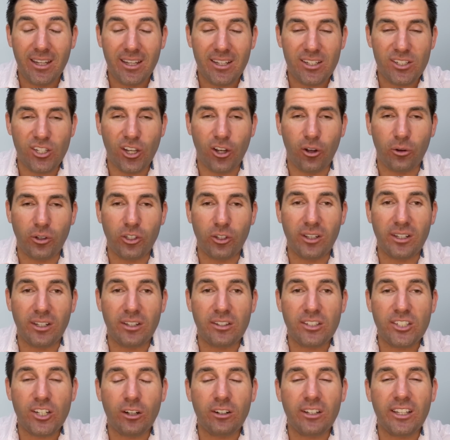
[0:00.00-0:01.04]
So you can
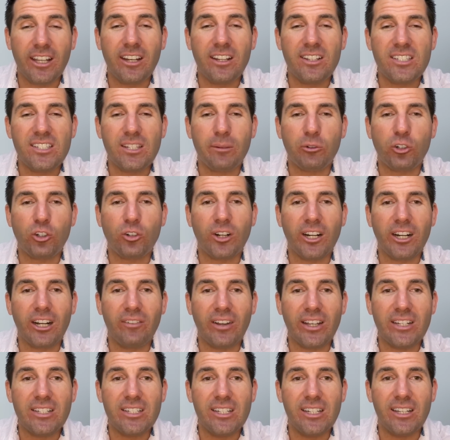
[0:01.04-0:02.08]
start getting some creative
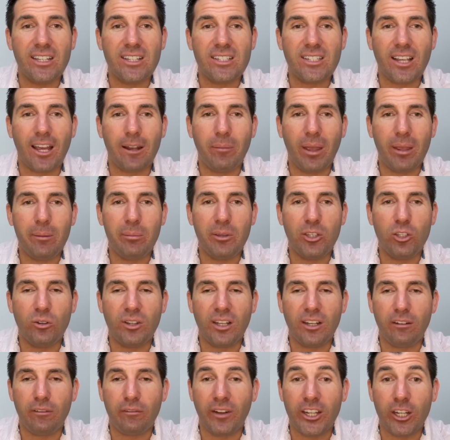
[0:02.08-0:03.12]
ideas, and maybe you
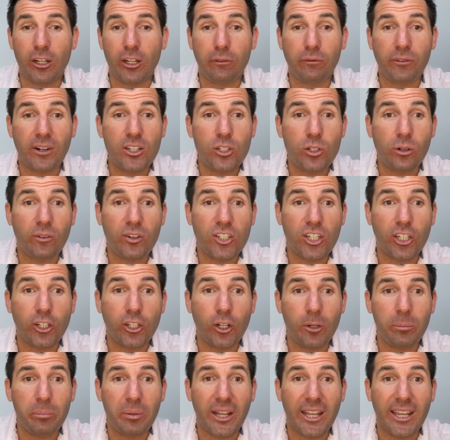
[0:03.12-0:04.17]
can invite your friends over to
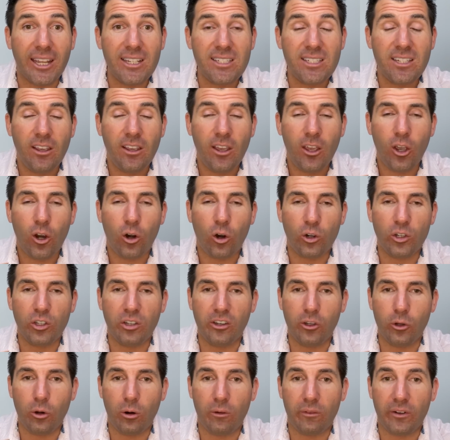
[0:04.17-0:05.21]
your place, or you
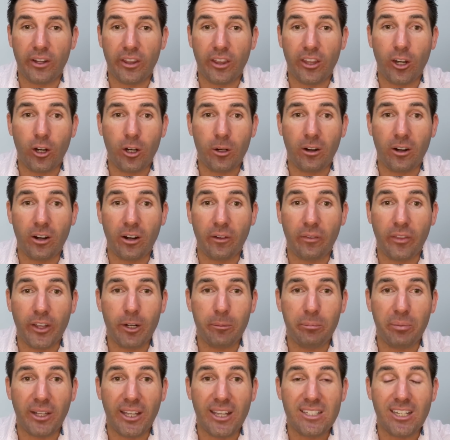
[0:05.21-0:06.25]
can go over to your, uh, their
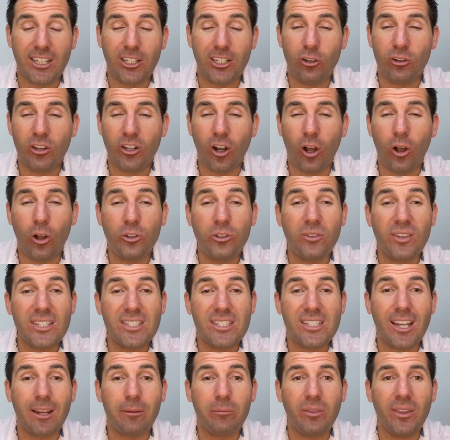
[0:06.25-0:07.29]
place, and you can all do the
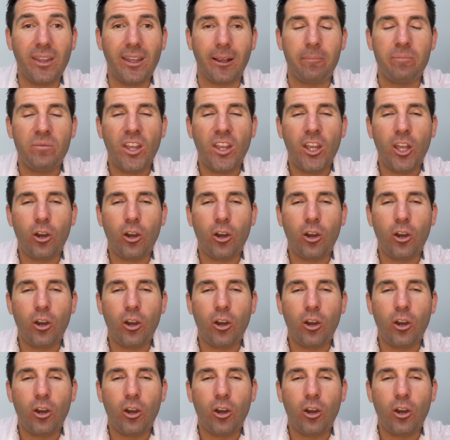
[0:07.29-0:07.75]
same thing.